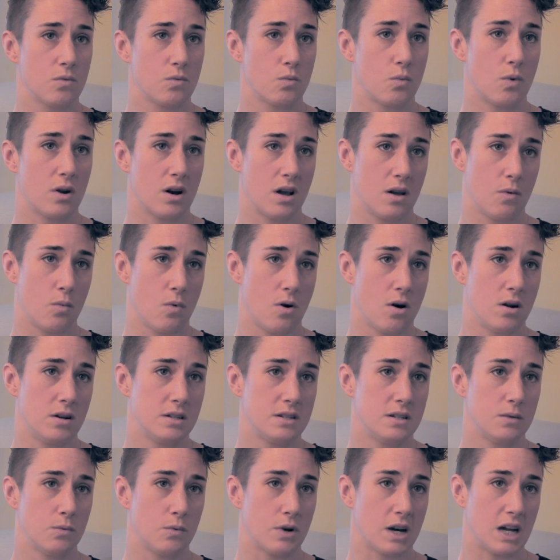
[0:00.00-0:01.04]
what I want
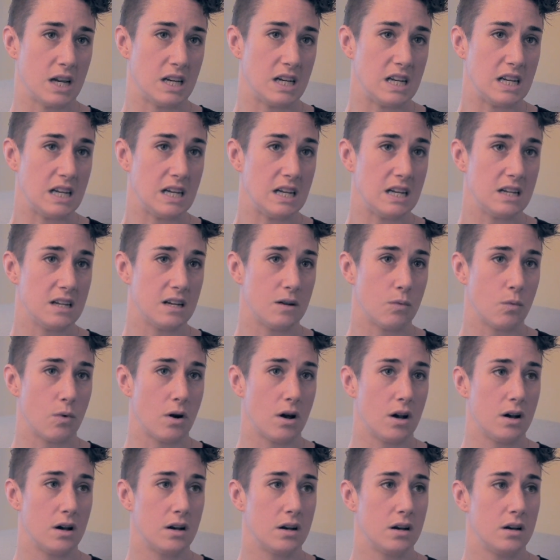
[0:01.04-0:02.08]
and what I need and what